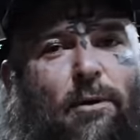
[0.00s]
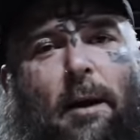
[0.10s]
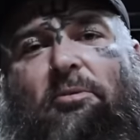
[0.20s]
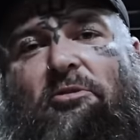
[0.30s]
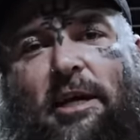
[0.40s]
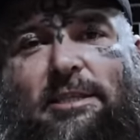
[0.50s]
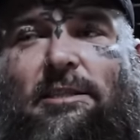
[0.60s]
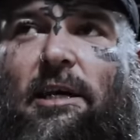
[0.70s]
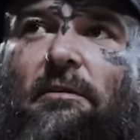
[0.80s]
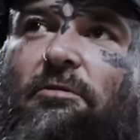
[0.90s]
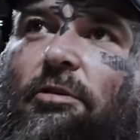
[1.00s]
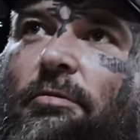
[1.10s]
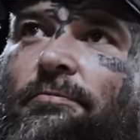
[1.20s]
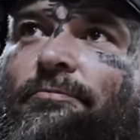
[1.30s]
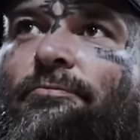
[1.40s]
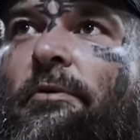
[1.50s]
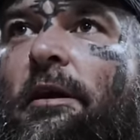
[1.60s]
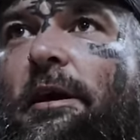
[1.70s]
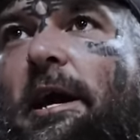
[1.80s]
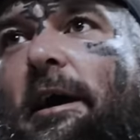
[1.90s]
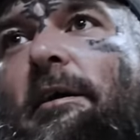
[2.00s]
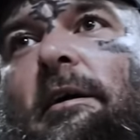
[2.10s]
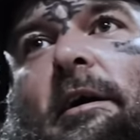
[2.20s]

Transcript: wraps, knee sleeves, okay?